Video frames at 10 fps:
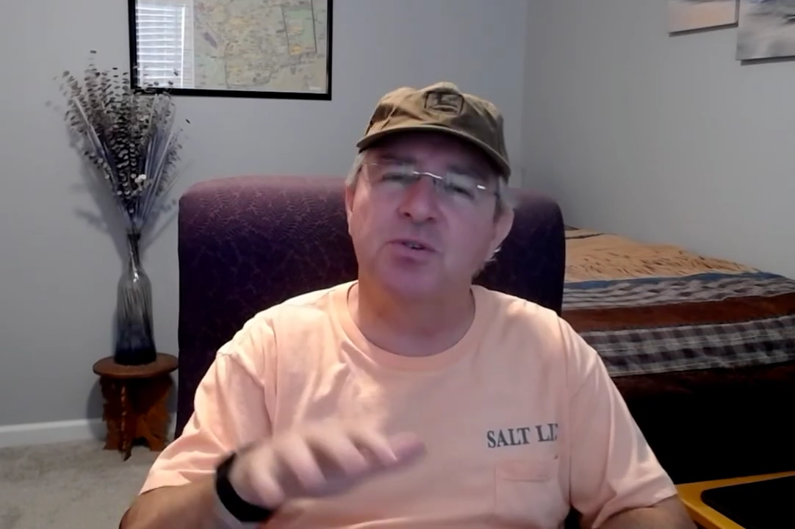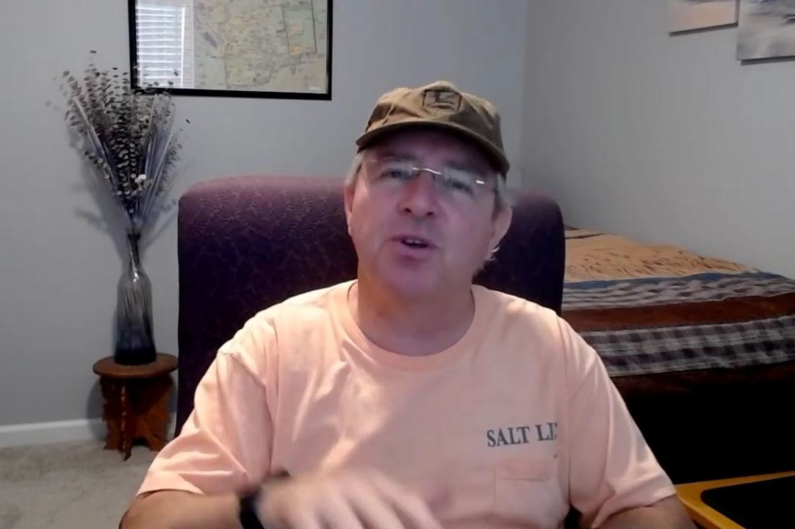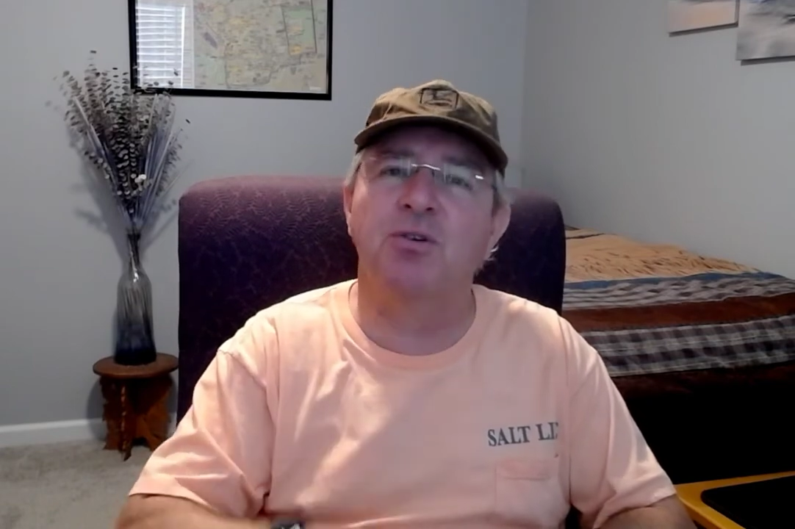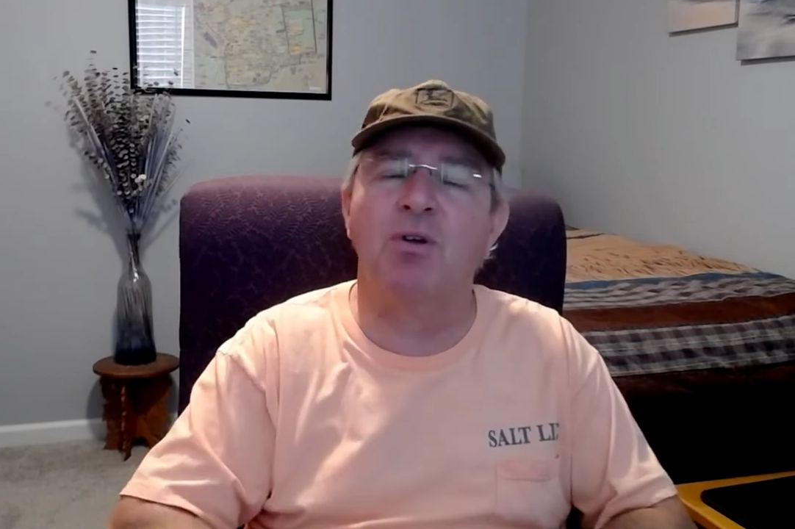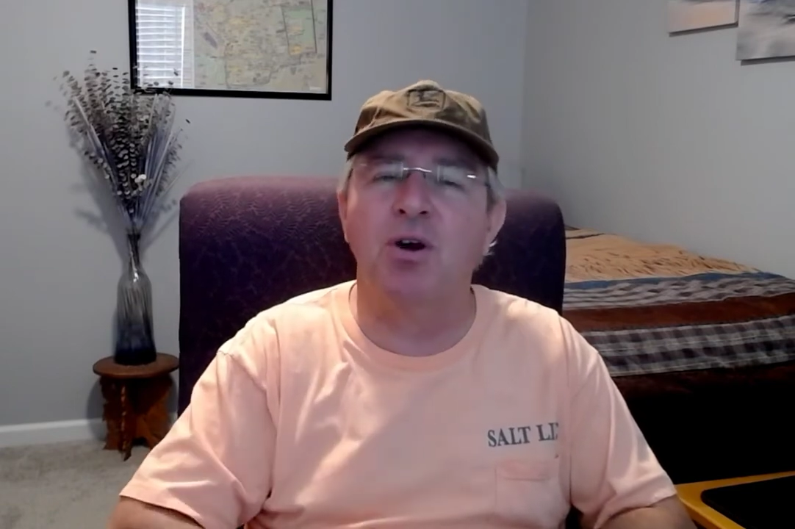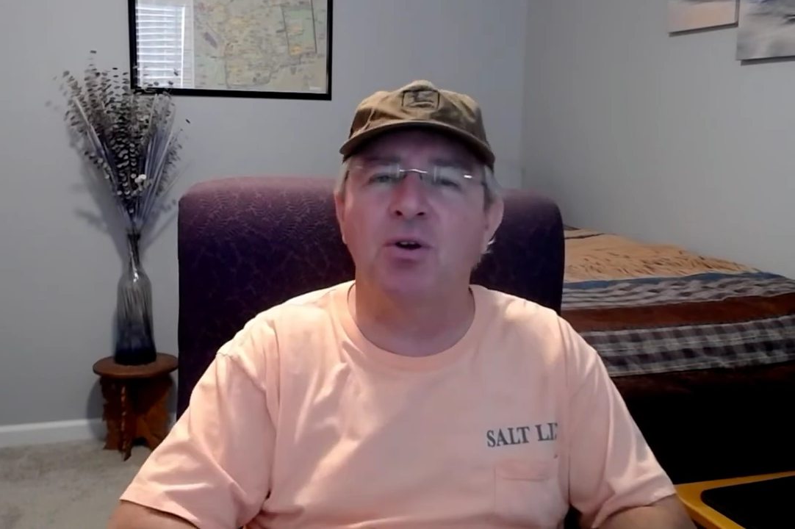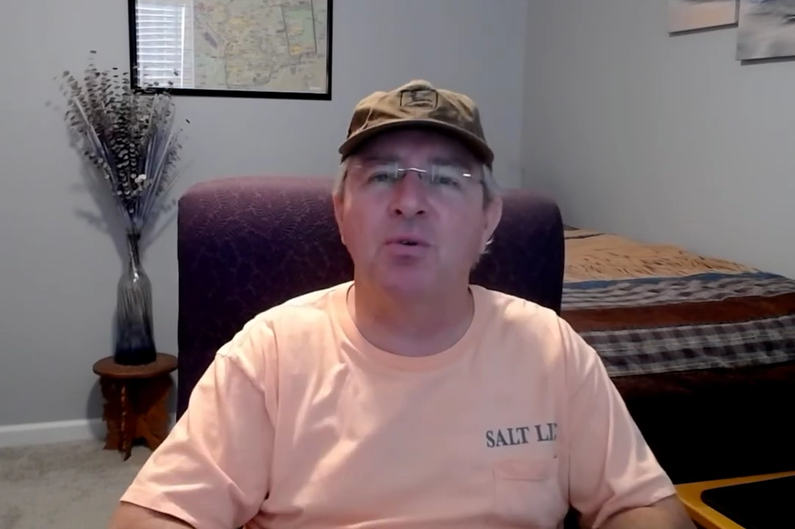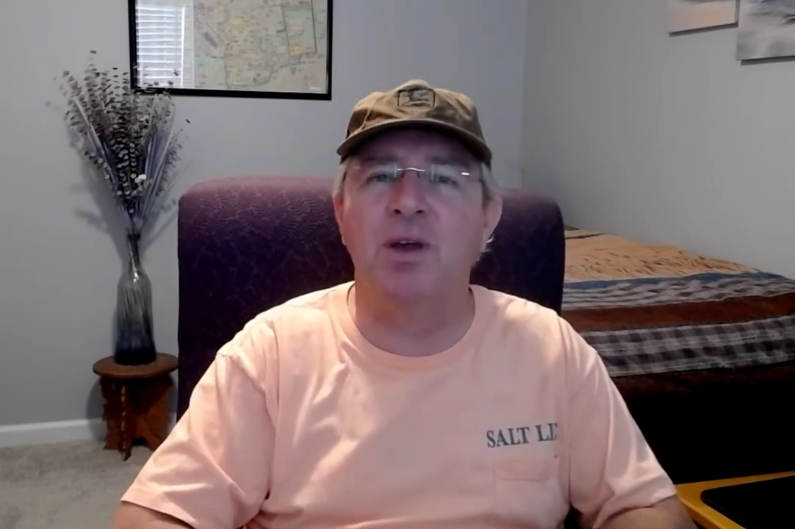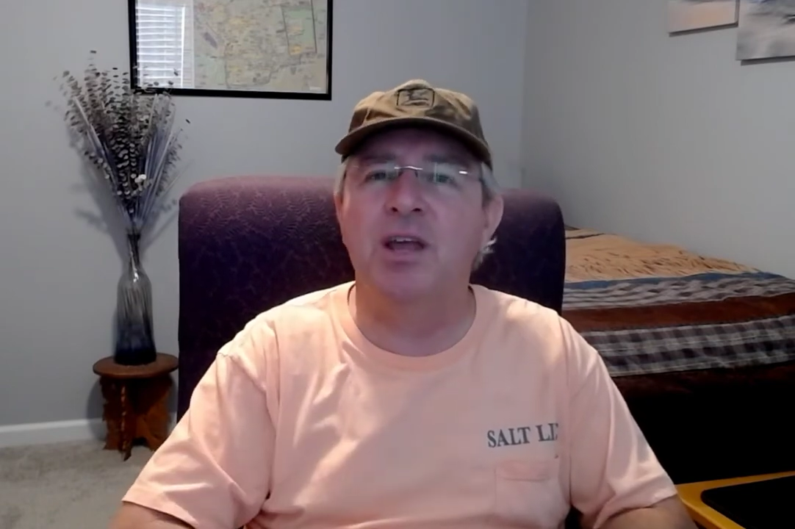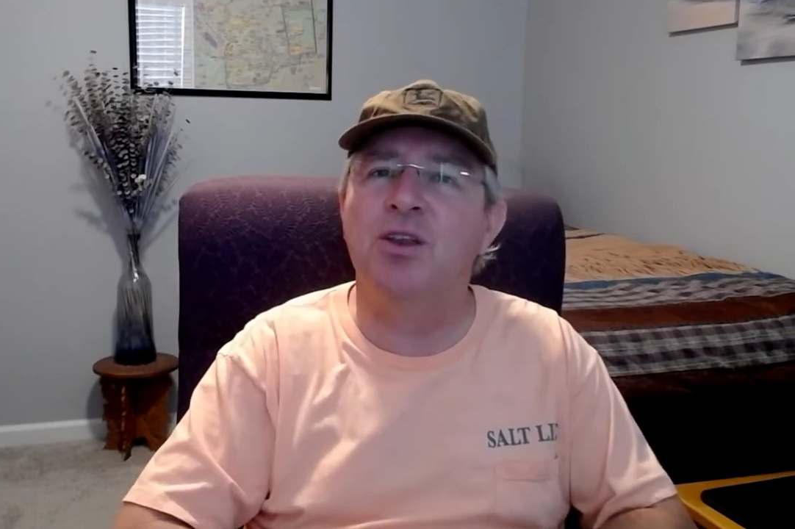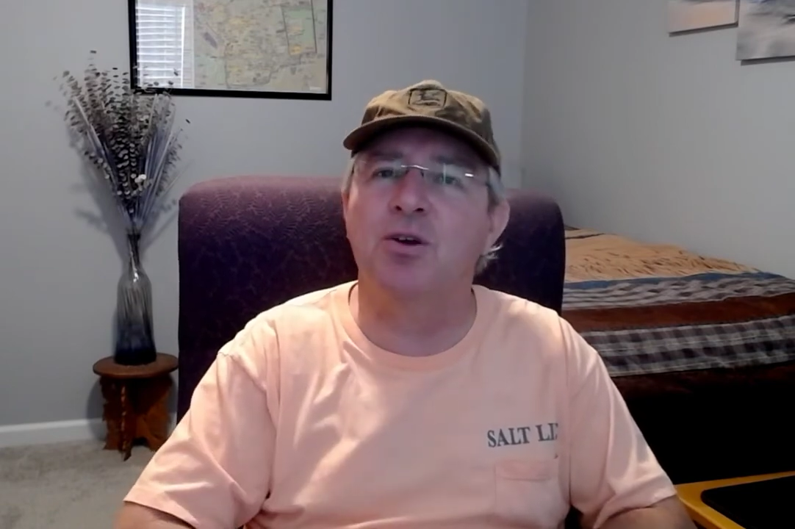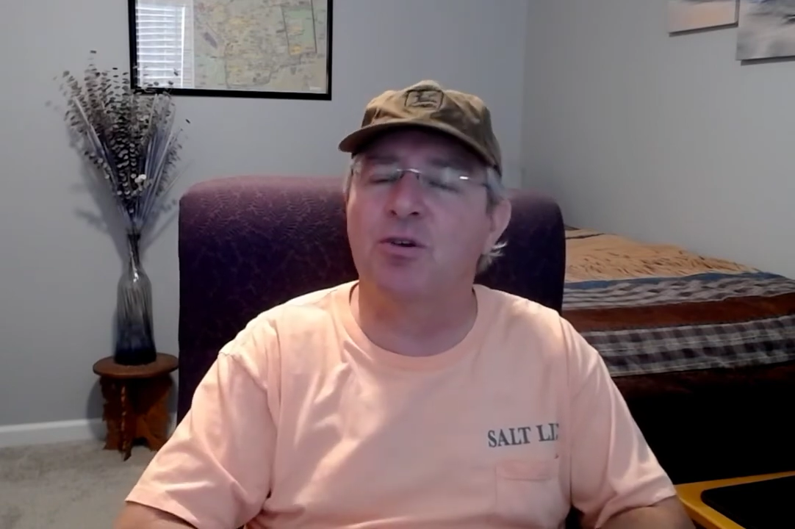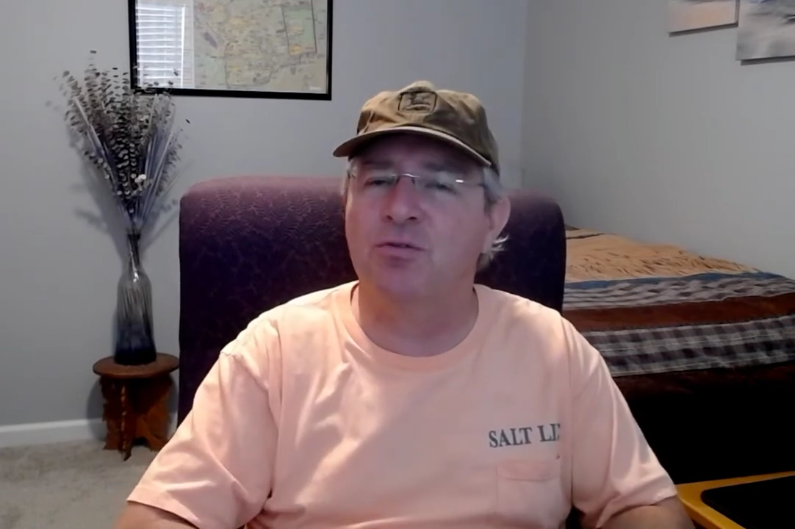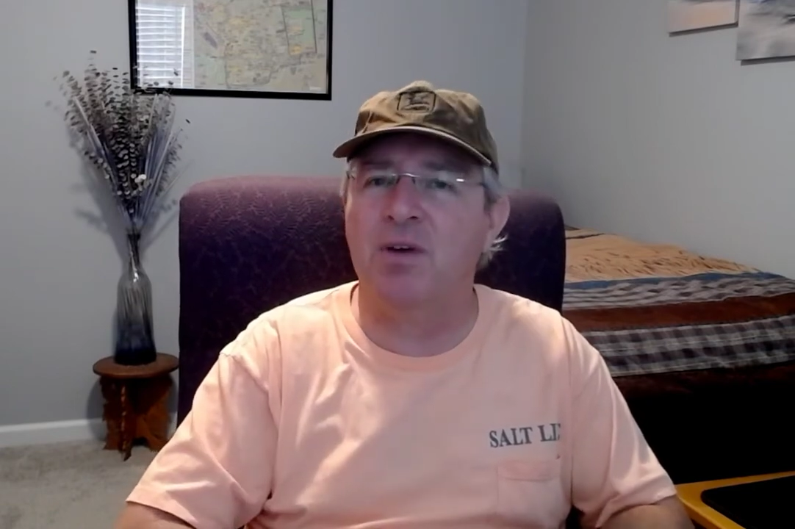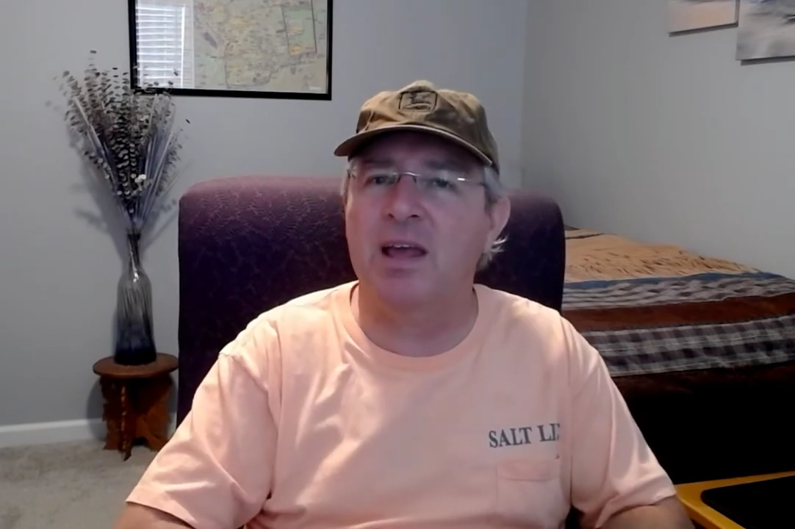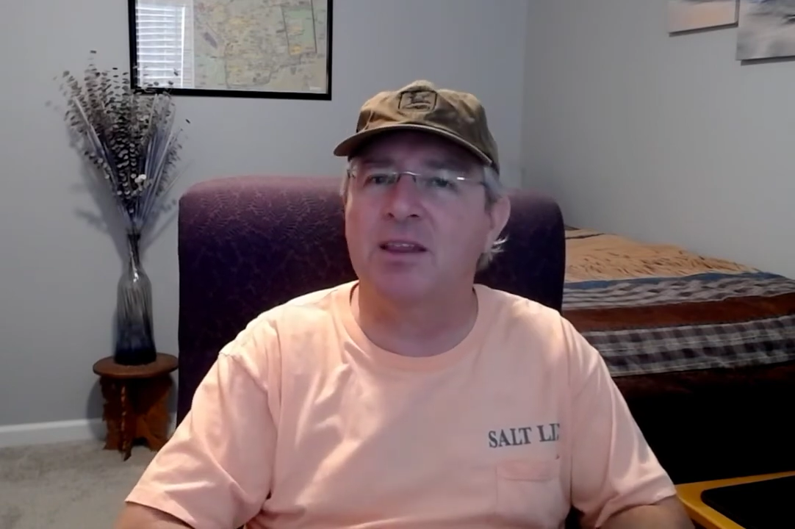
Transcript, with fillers: to grow in your faith.